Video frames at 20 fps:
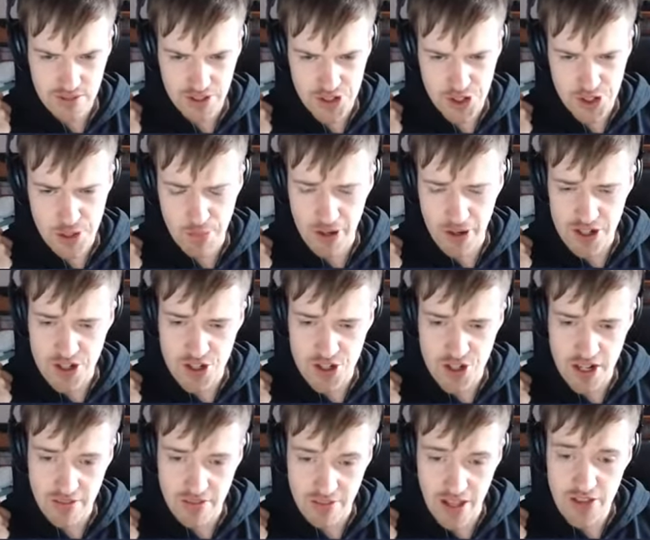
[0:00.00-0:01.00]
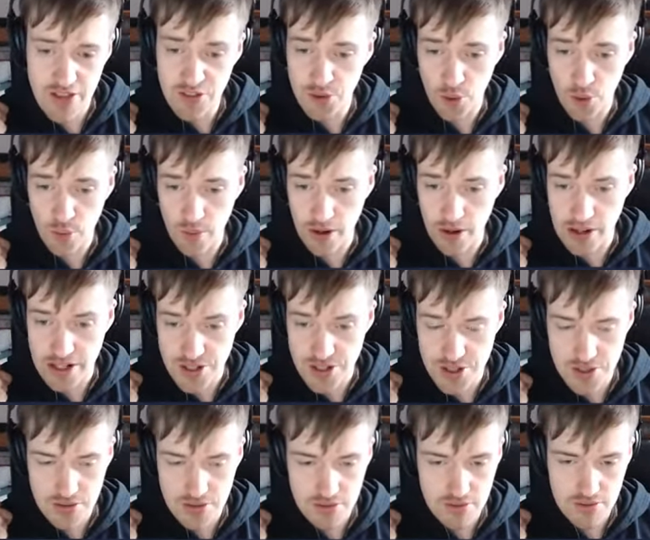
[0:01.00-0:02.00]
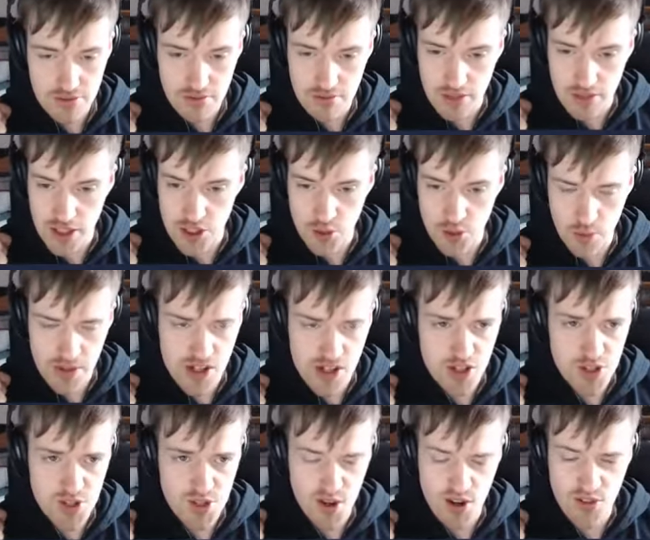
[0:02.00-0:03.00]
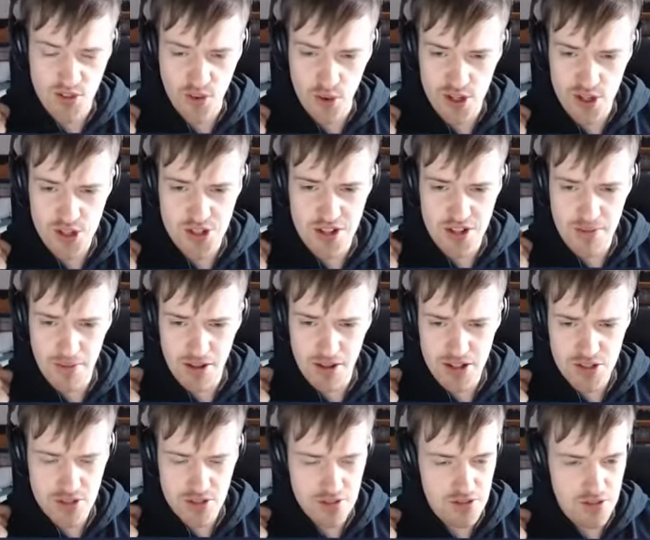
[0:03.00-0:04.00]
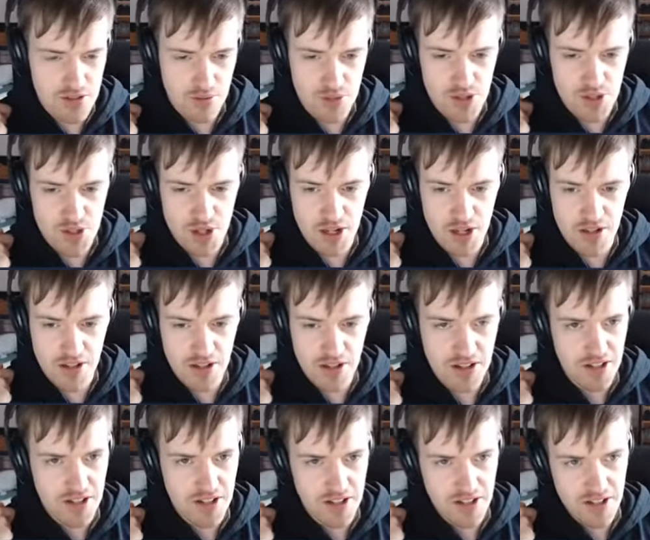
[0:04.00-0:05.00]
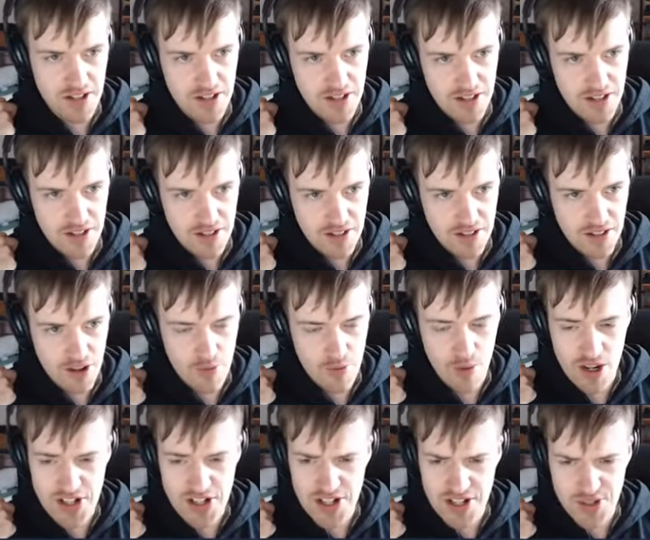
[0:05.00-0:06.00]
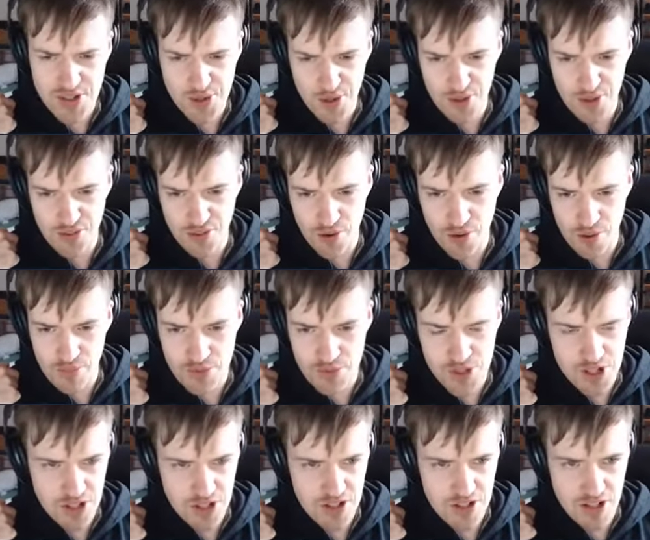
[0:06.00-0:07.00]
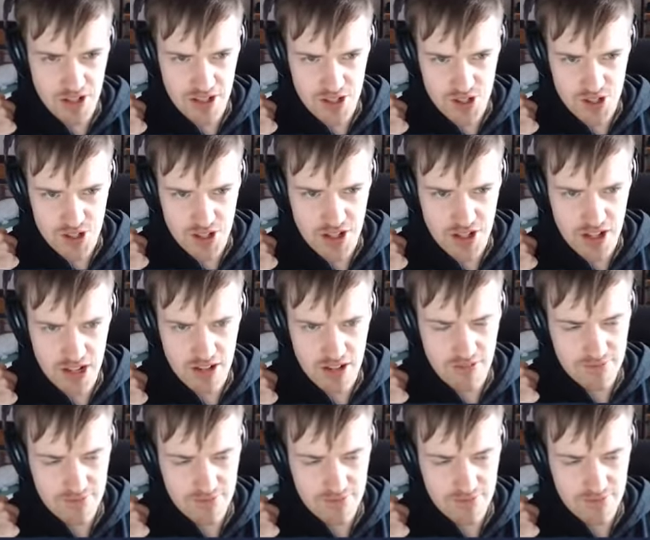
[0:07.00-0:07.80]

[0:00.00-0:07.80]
Sea so Bite the same left or right? Uh, do you want me to decide for you, Seabite? Is that what you're saying? The right-hand side from Sid uh, Sydney.